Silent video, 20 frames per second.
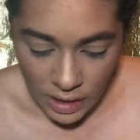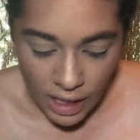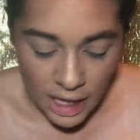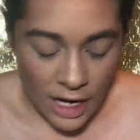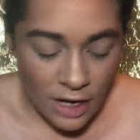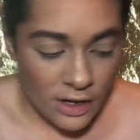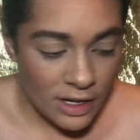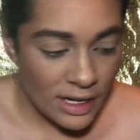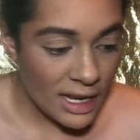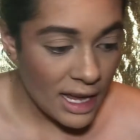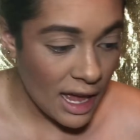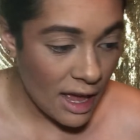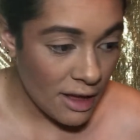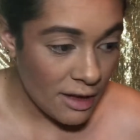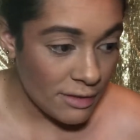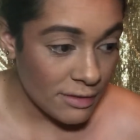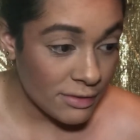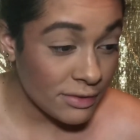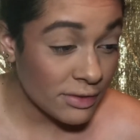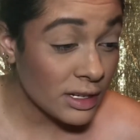I already
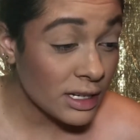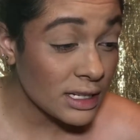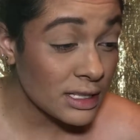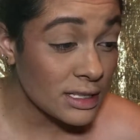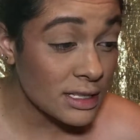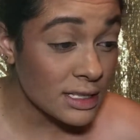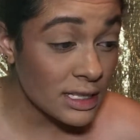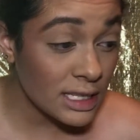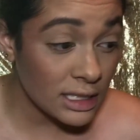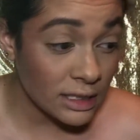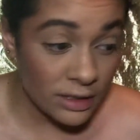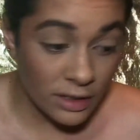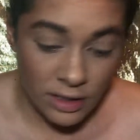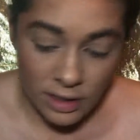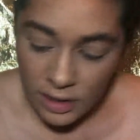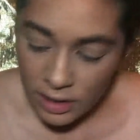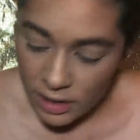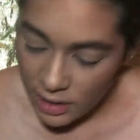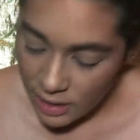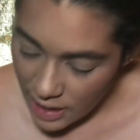have
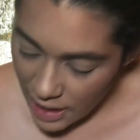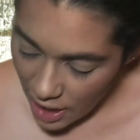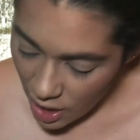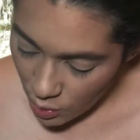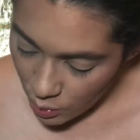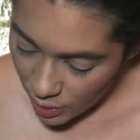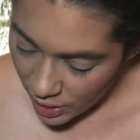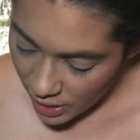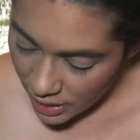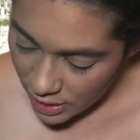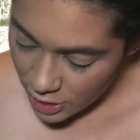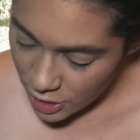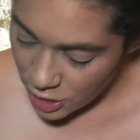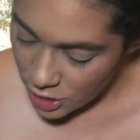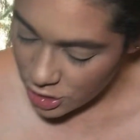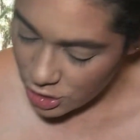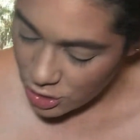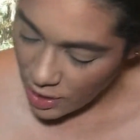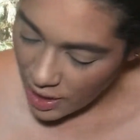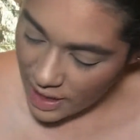concealer. Now we're gonna
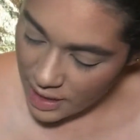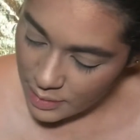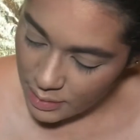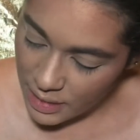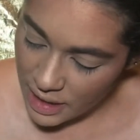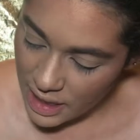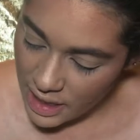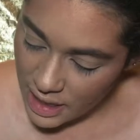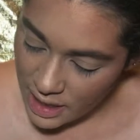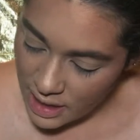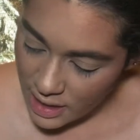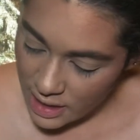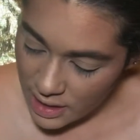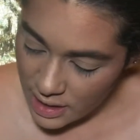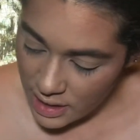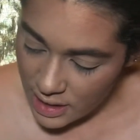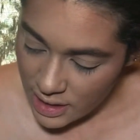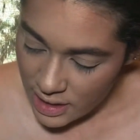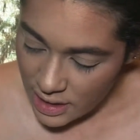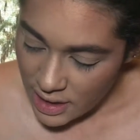just try and be
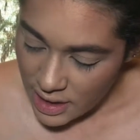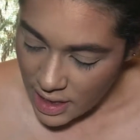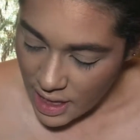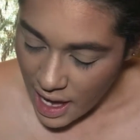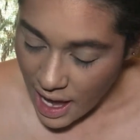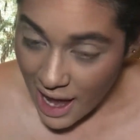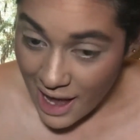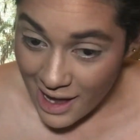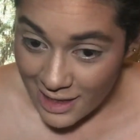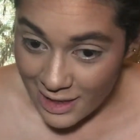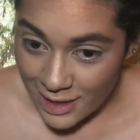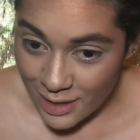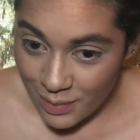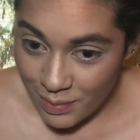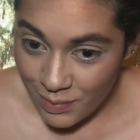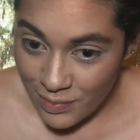as